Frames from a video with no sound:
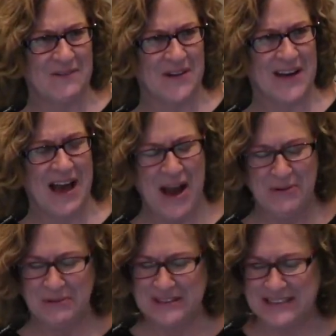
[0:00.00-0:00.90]
very
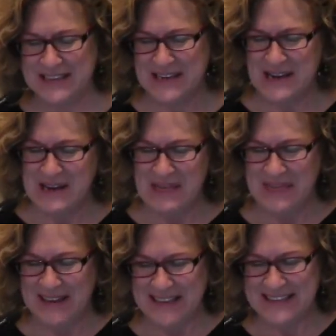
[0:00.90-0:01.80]
high-risk
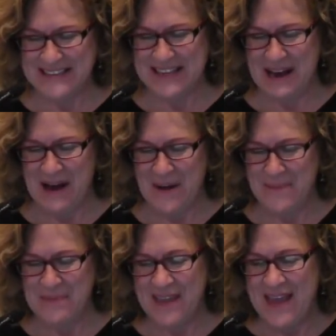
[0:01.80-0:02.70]
things.
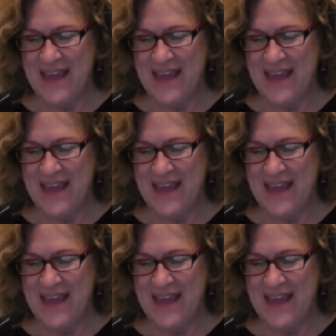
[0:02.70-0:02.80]
So